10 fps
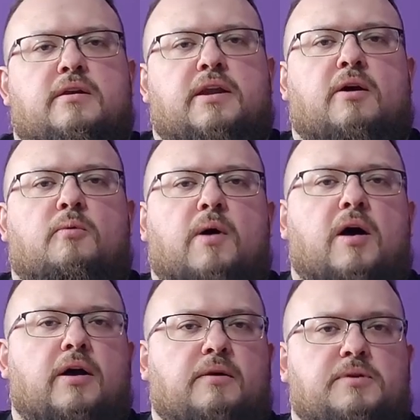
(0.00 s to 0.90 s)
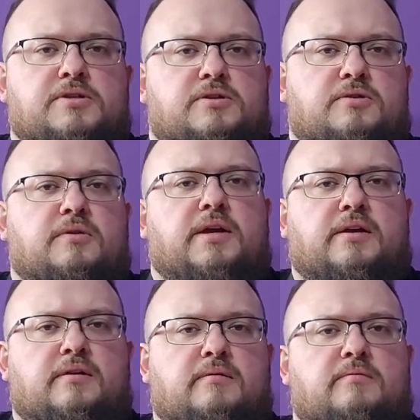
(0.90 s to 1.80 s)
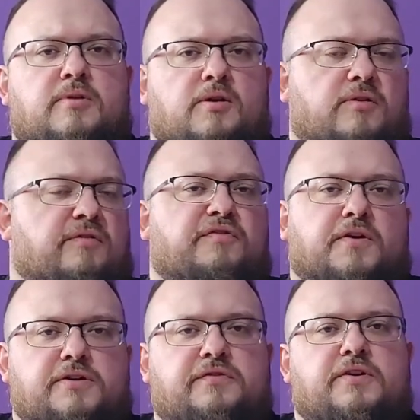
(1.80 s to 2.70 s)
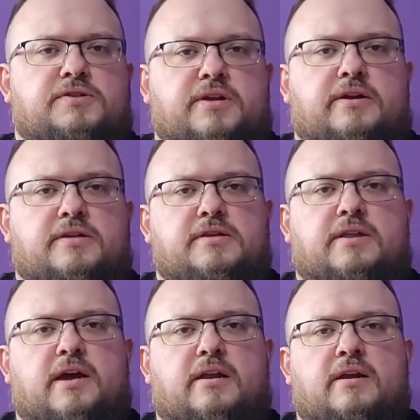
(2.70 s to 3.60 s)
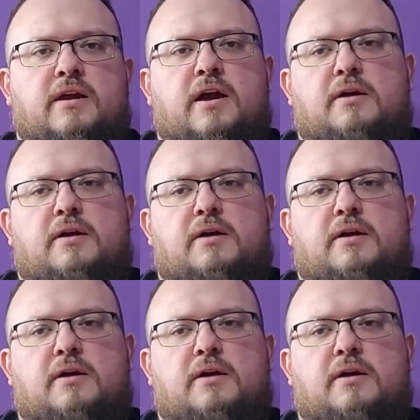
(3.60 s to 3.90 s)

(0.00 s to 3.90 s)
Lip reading: Now, while I was doing, the first few studies of that,